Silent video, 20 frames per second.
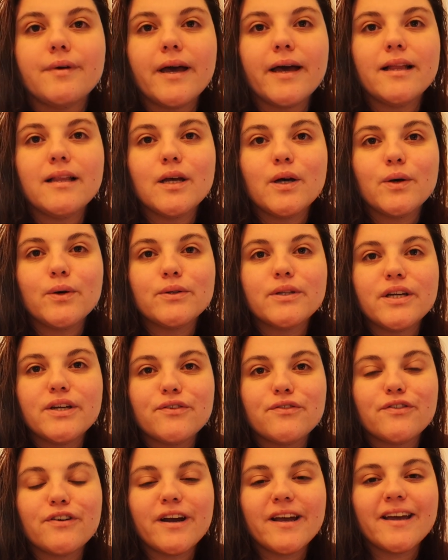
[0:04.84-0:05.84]
Hello
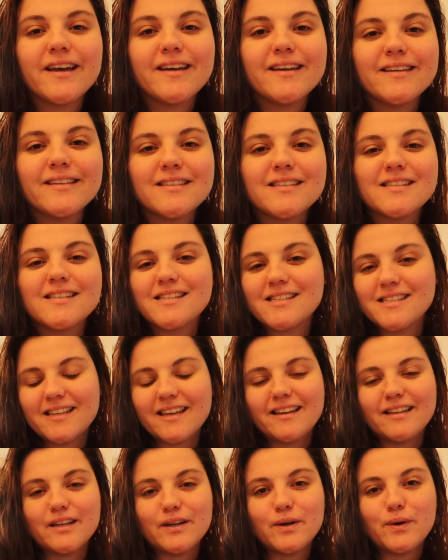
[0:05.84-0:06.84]
dear friends,
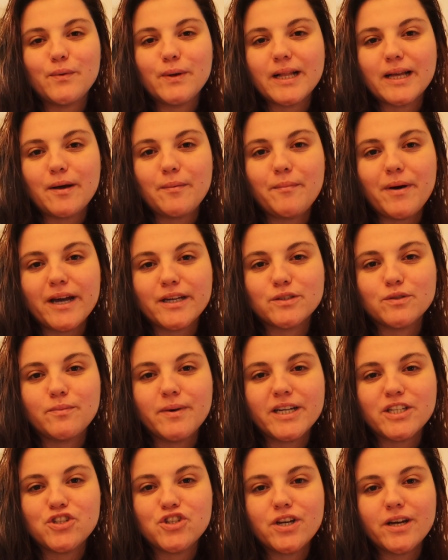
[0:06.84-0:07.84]
hello, welcome back to
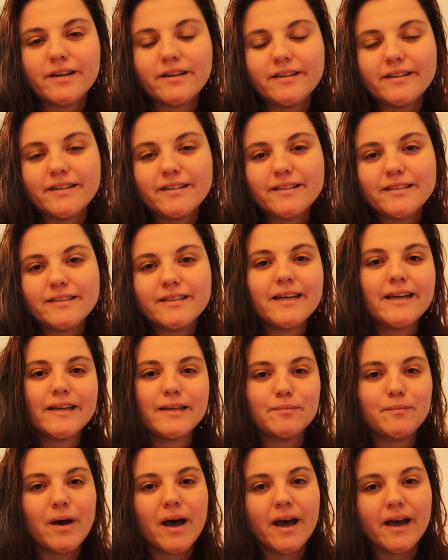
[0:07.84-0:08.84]
my channel
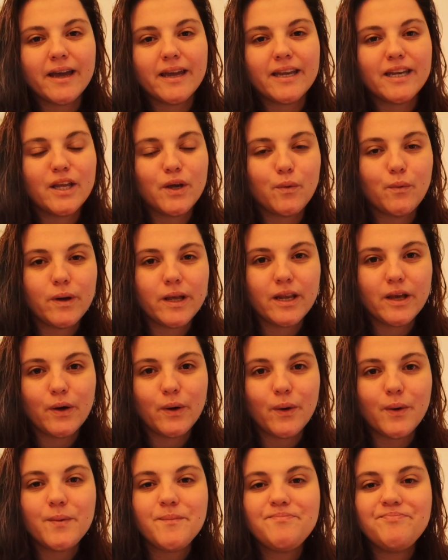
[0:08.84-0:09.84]
and my new
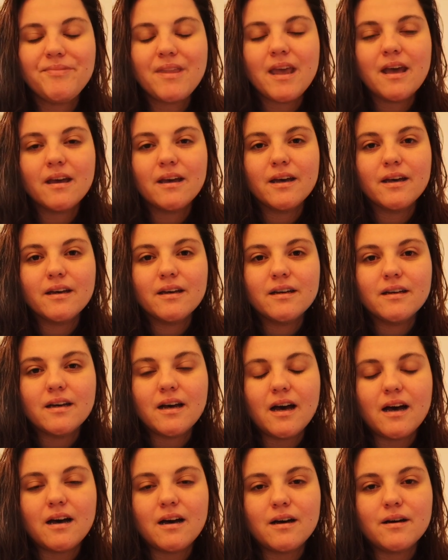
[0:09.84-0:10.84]
video.
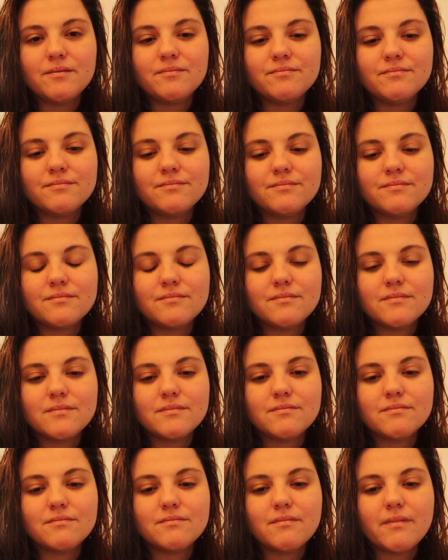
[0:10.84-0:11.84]

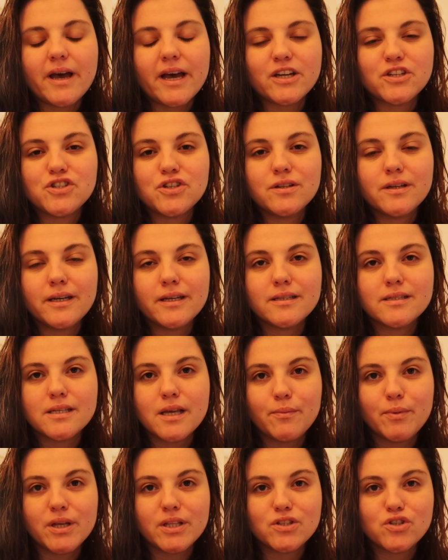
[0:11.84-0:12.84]
Actually it's
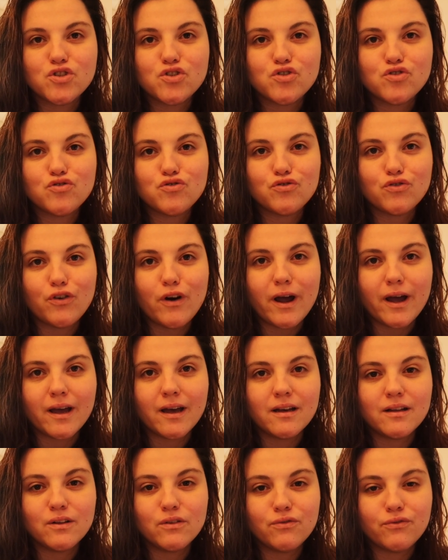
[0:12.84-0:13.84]
a bit
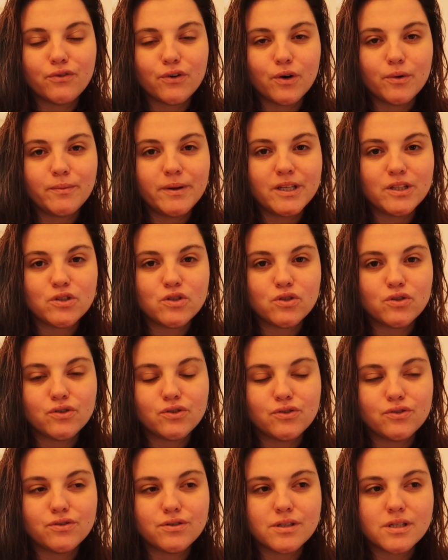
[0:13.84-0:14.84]
struggle for me
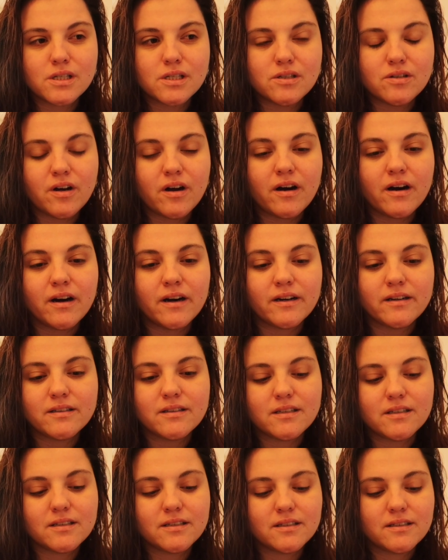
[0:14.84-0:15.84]
to
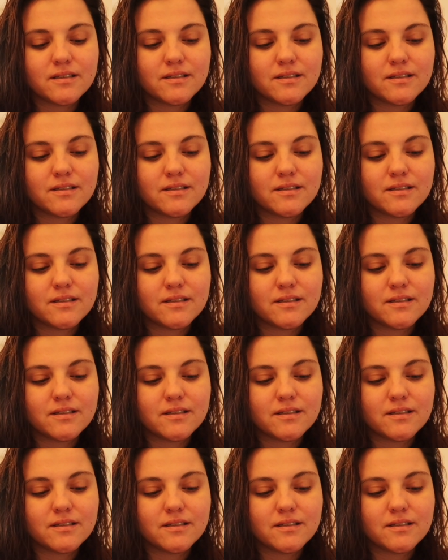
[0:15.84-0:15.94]
start